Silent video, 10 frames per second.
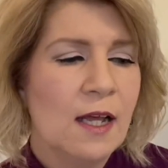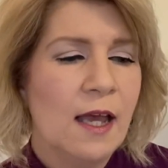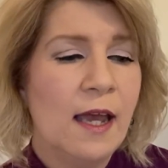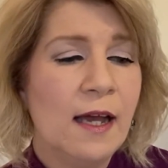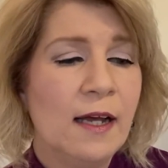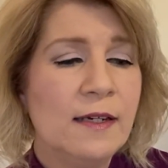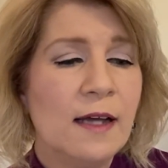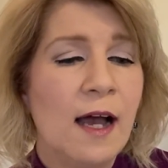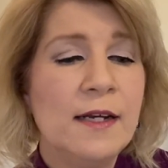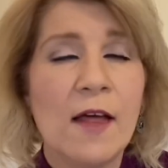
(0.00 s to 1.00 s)
And
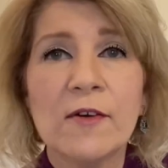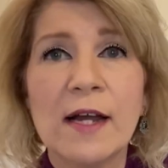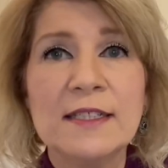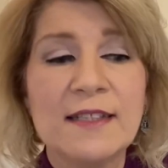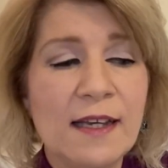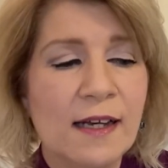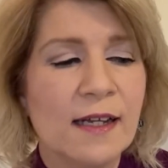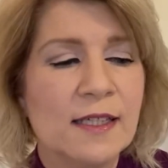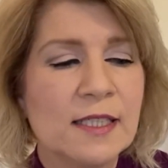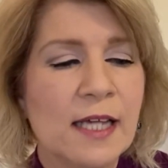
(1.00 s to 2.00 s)
another idea
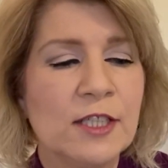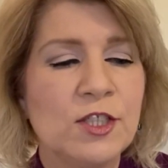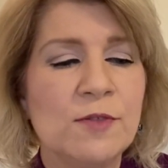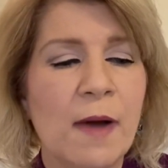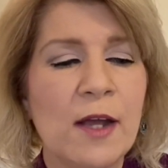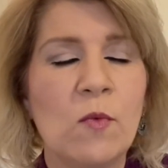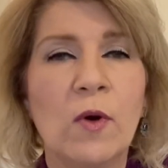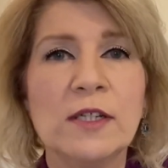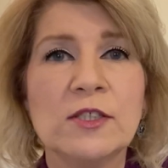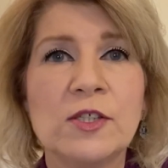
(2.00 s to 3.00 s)
is that you might
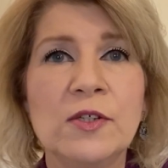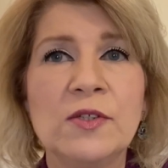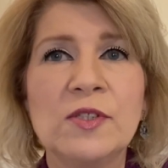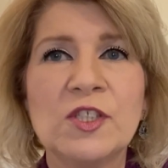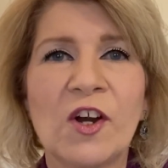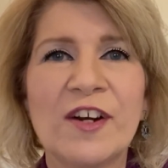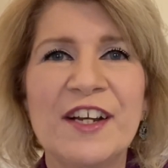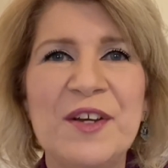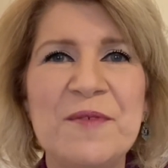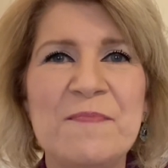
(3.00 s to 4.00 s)
want to start a
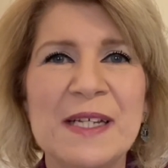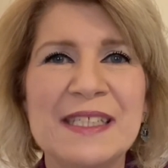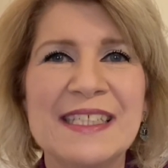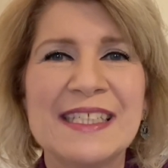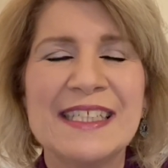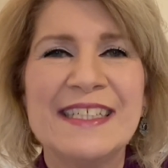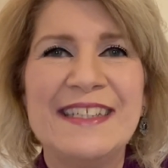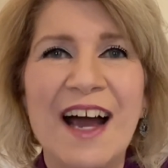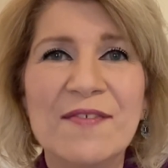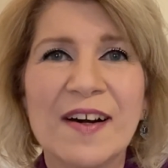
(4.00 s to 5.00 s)
new business
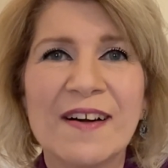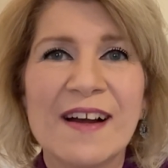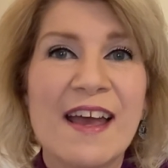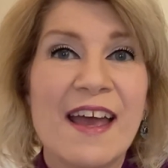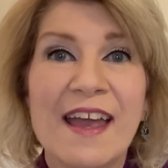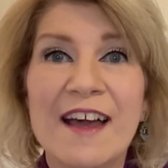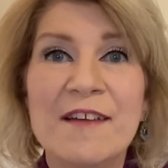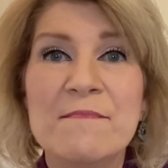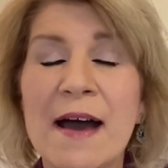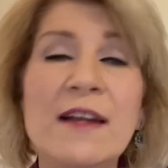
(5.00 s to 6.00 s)
endeavor
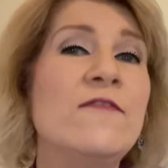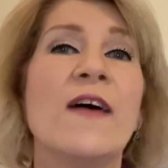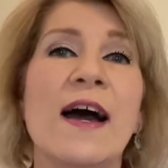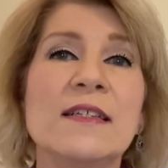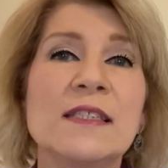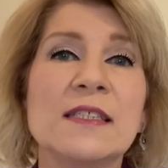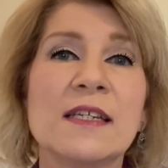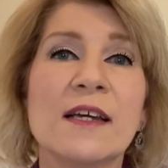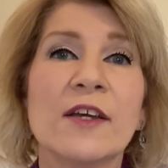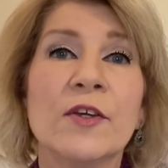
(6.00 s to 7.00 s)
and
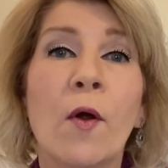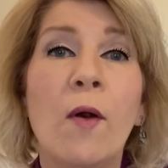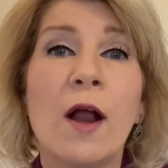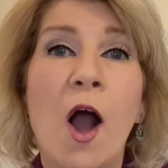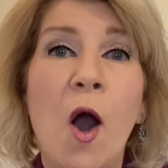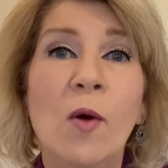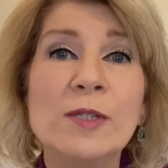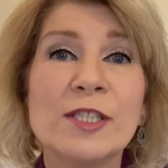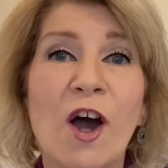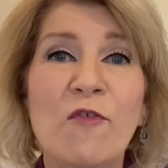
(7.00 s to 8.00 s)
manifest your own
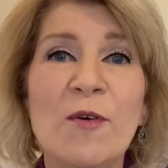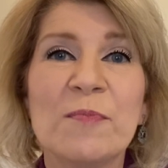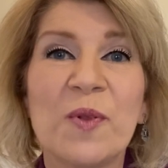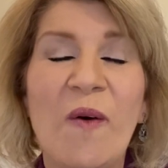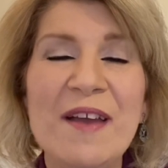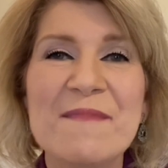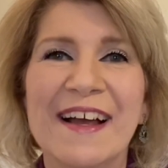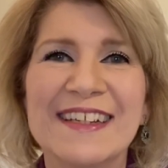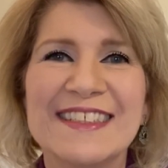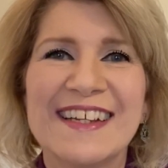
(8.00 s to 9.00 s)

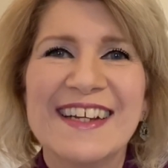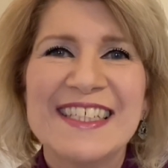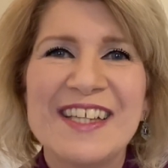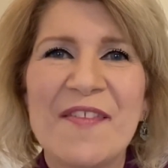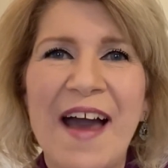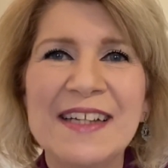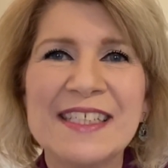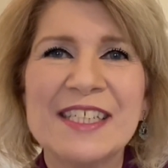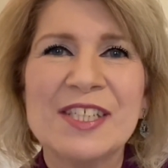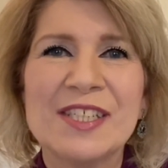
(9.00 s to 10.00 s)
self-employment. So that's
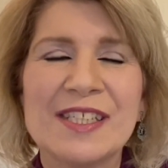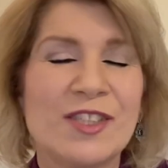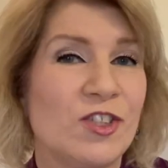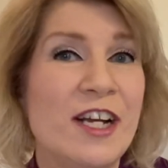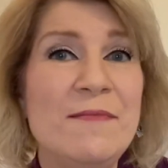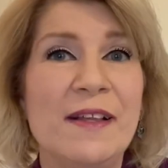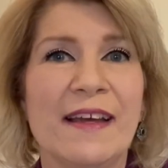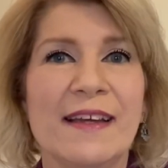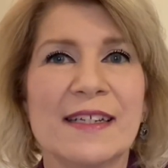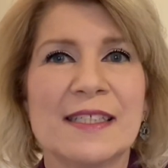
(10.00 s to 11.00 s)

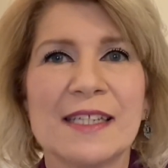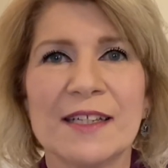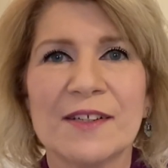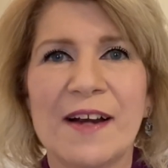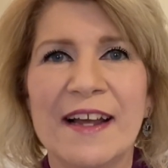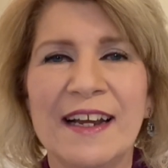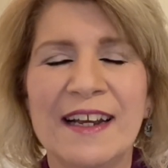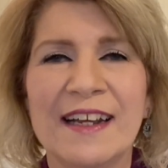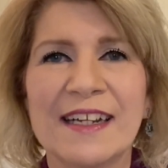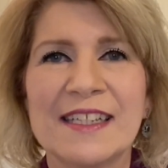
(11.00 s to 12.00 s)
extremely
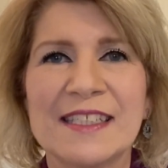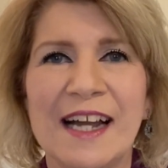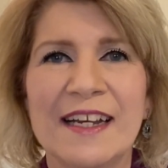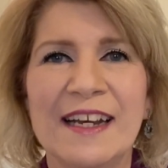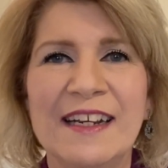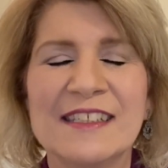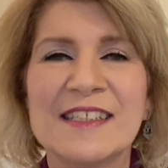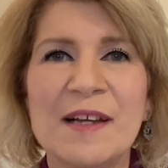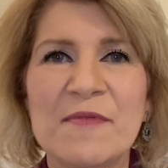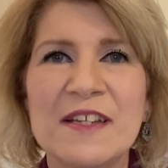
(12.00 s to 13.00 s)
exhilarating and exciting and
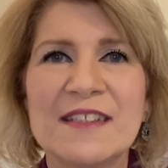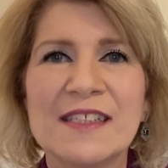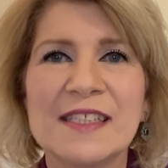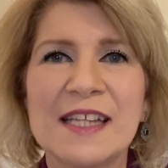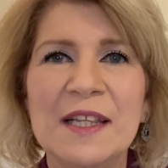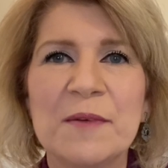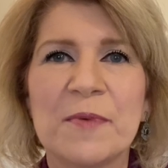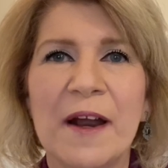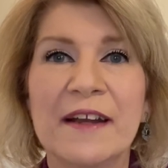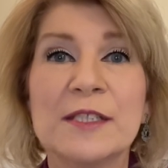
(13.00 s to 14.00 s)
something to
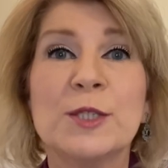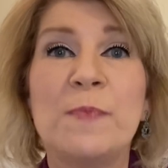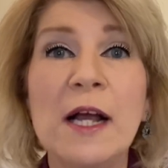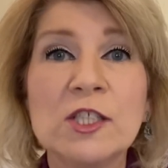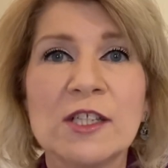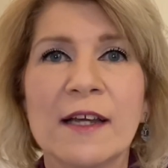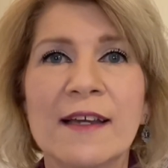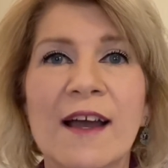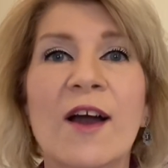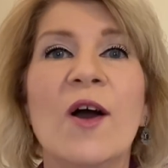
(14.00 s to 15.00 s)
celebrate,
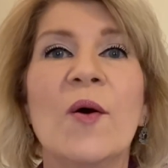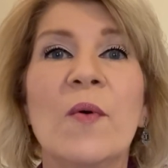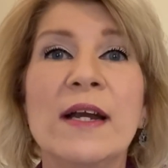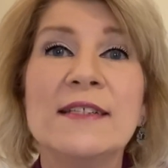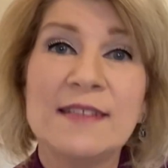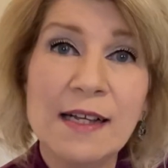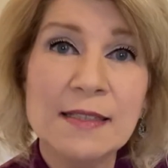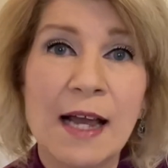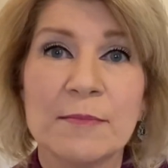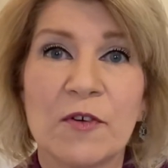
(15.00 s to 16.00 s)
especially when it
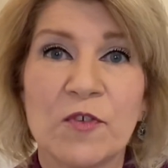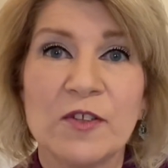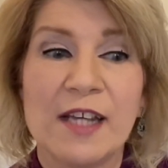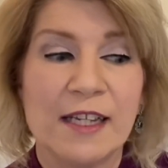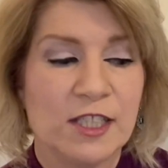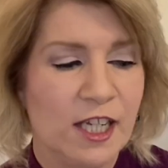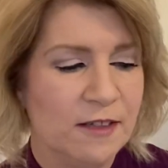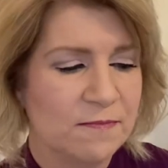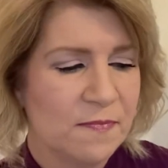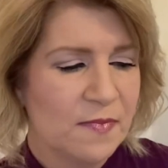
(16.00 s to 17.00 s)
does come to
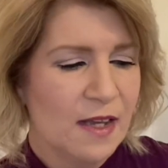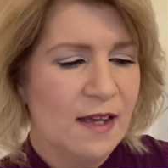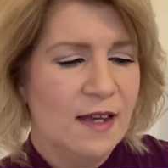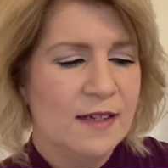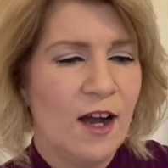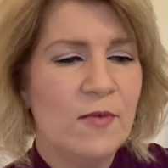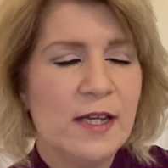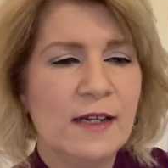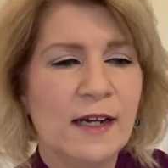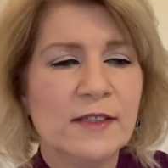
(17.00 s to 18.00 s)
fruition. Now, we
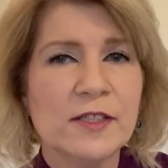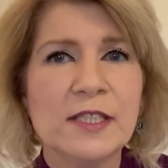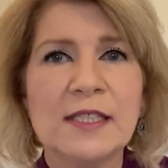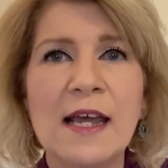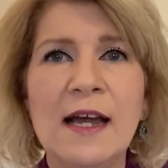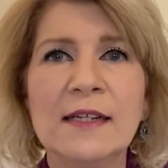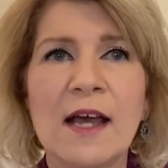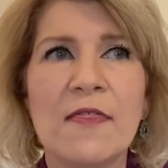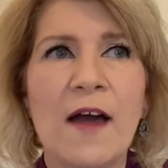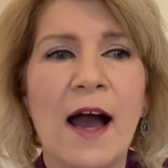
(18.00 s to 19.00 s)
can understand
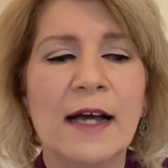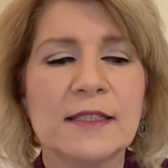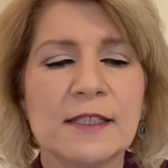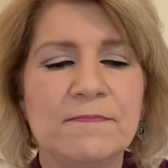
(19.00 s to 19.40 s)
that